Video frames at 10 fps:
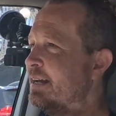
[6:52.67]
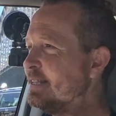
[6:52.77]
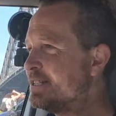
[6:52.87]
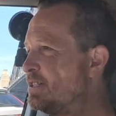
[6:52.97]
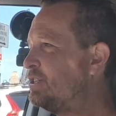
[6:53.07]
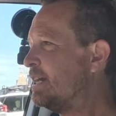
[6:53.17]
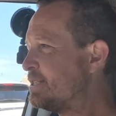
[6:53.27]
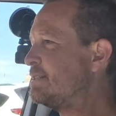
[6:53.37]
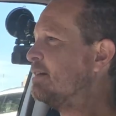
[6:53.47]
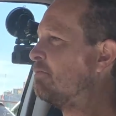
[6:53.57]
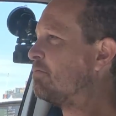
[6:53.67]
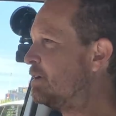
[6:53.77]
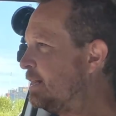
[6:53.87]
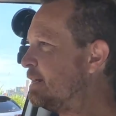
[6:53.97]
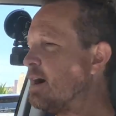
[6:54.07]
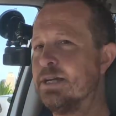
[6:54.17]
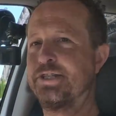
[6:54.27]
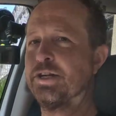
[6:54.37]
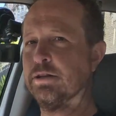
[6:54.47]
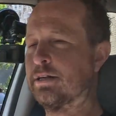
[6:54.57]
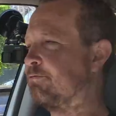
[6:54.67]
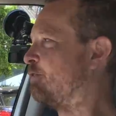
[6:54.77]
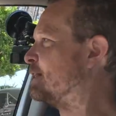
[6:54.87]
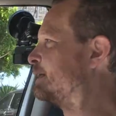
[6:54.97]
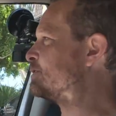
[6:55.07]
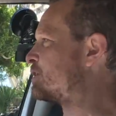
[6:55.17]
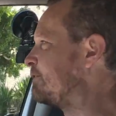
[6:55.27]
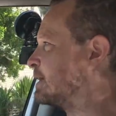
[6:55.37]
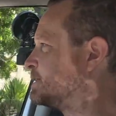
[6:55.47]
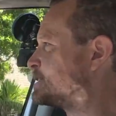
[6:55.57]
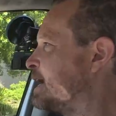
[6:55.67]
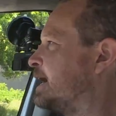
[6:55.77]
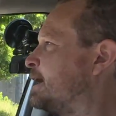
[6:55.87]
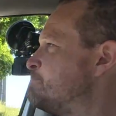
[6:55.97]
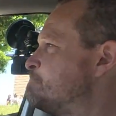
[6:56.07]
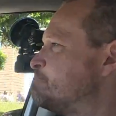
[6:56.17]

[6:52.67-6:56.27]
It's just a really nice, solid feeling driving this car.